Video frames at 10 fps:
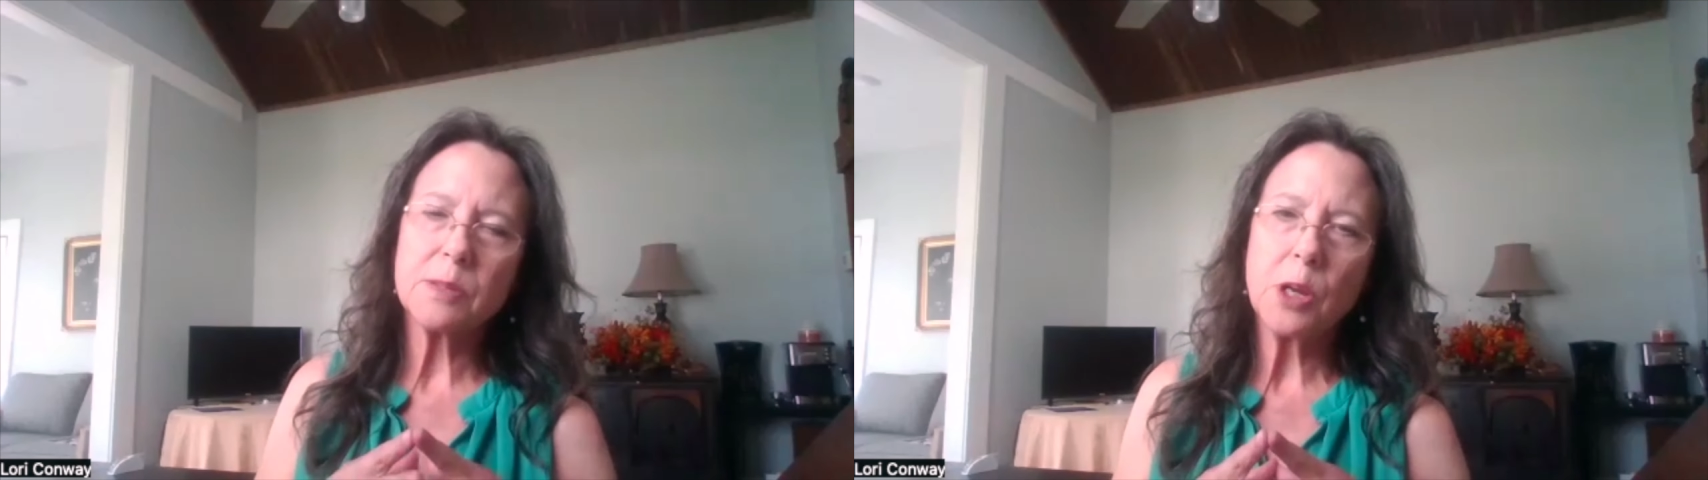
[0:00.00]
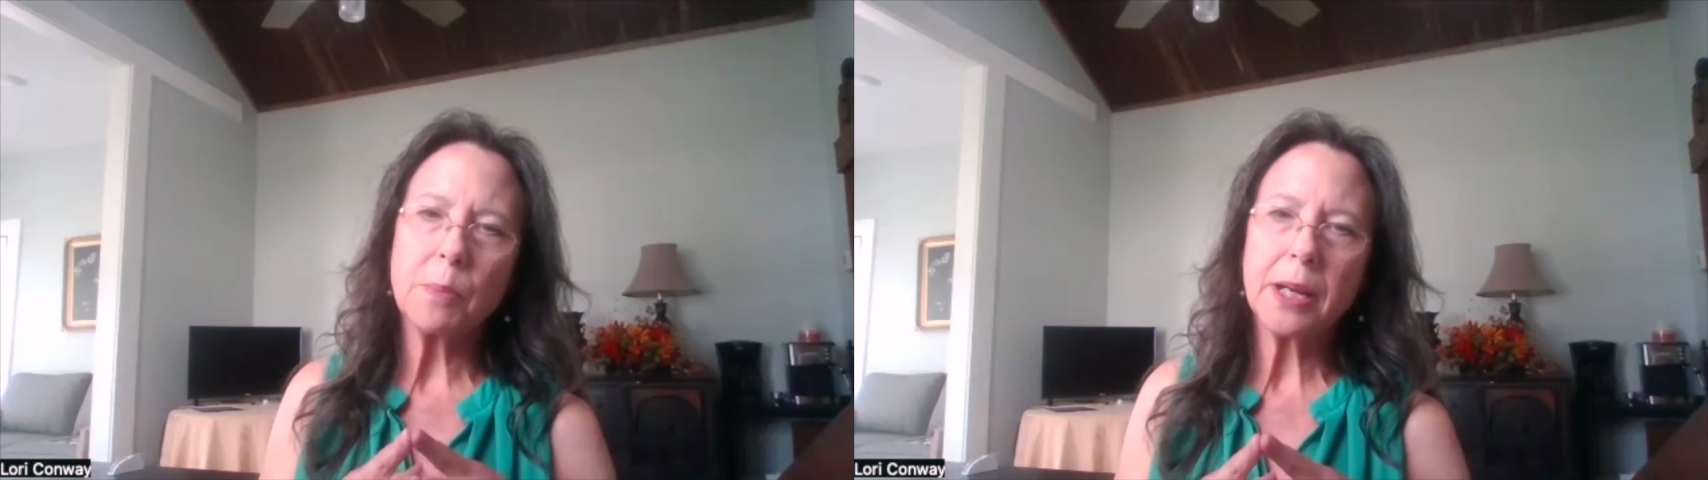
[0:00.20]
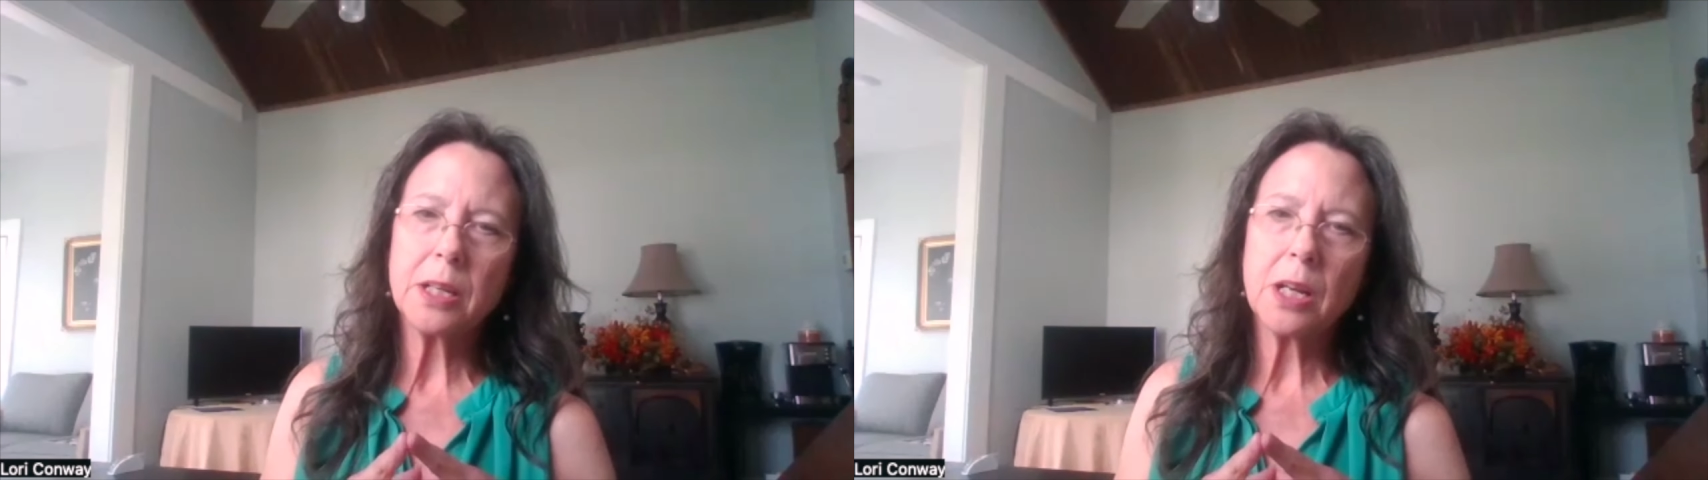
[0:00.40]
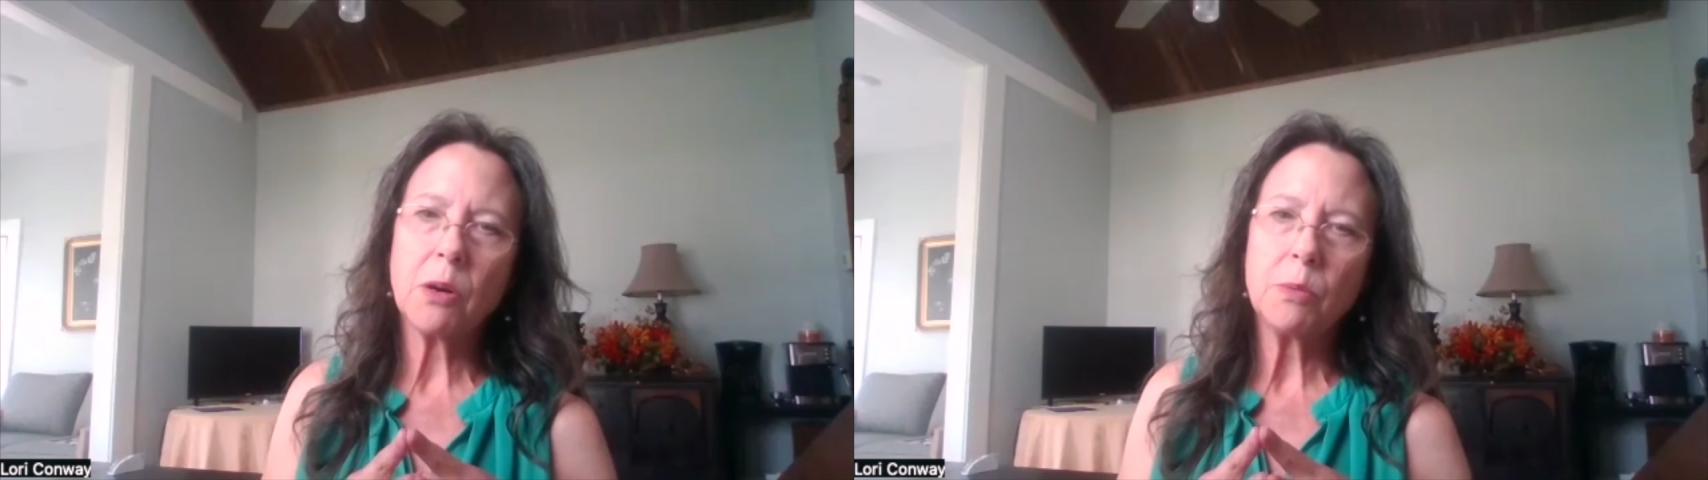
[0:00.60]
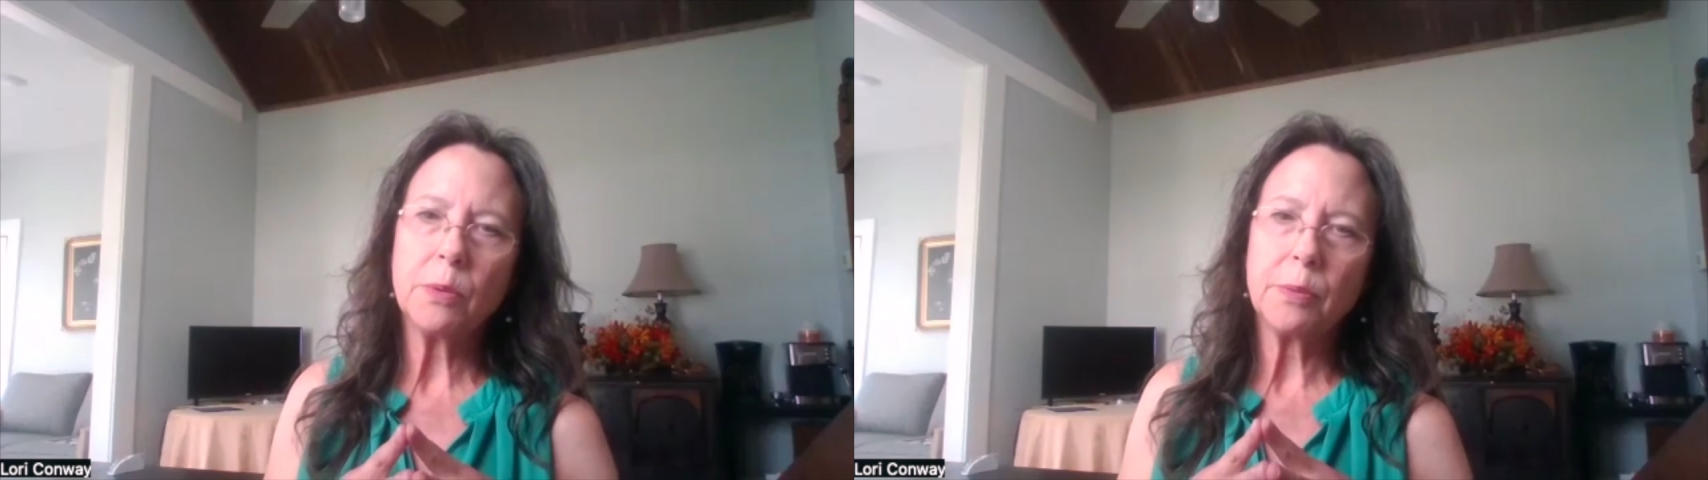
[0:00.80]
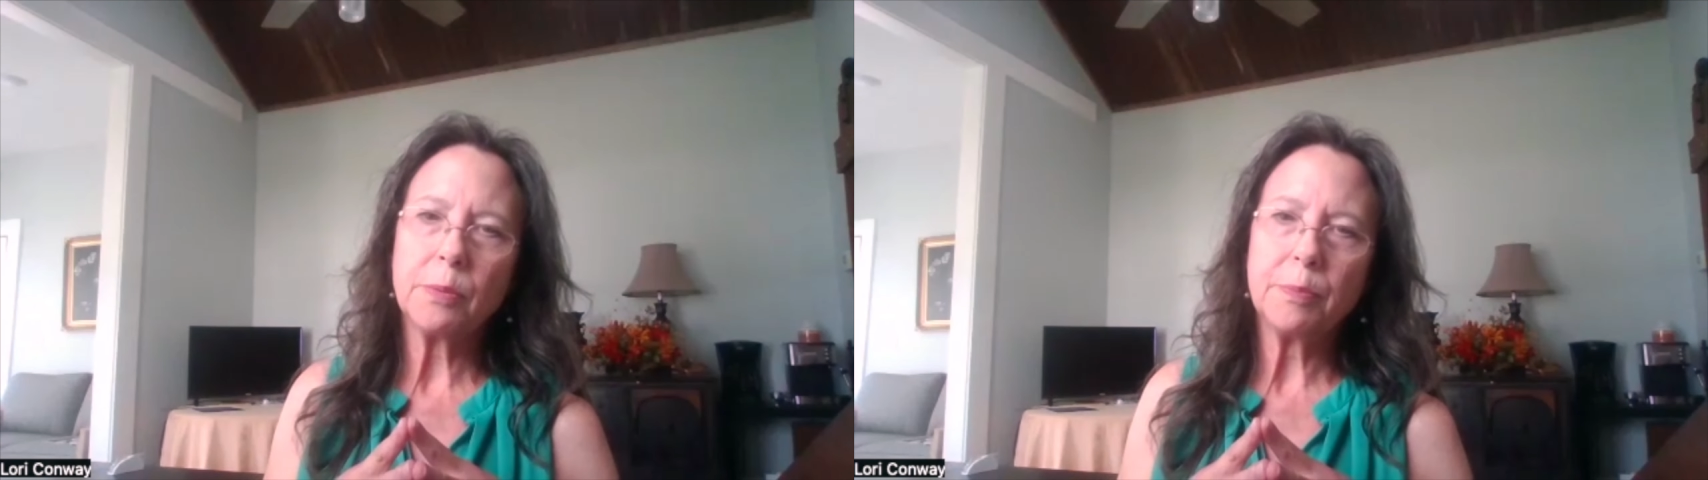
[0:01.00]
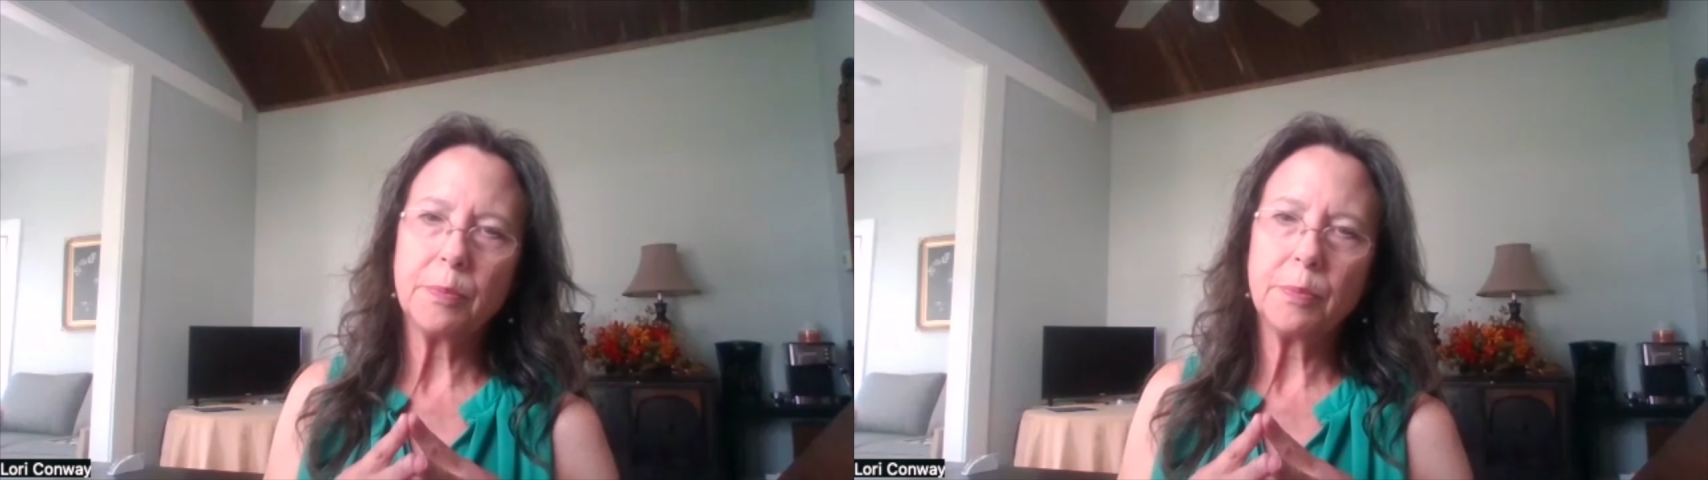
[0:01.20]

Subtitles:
you might know.